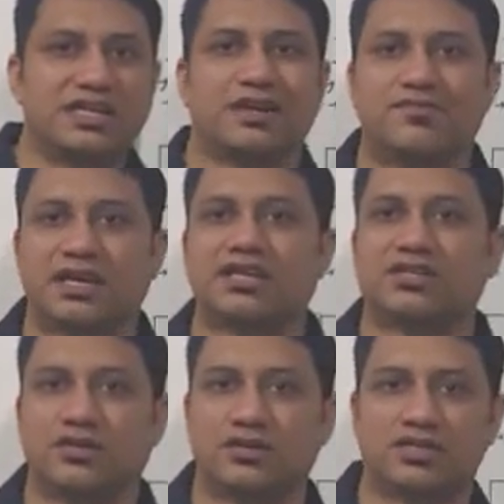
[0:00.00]
the
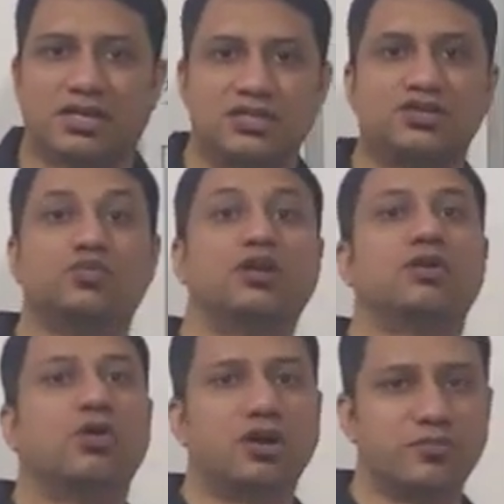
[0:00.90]
efficacy or results, you will
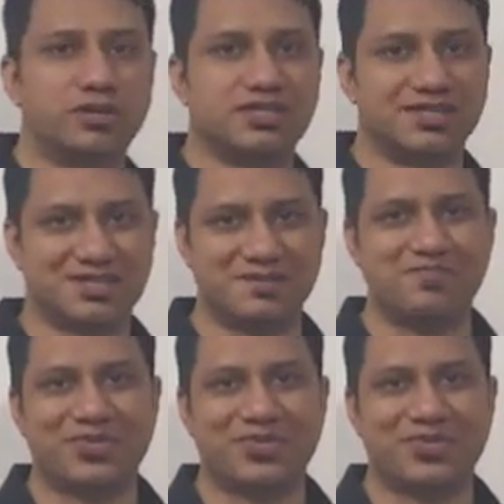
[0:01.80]
go out of business.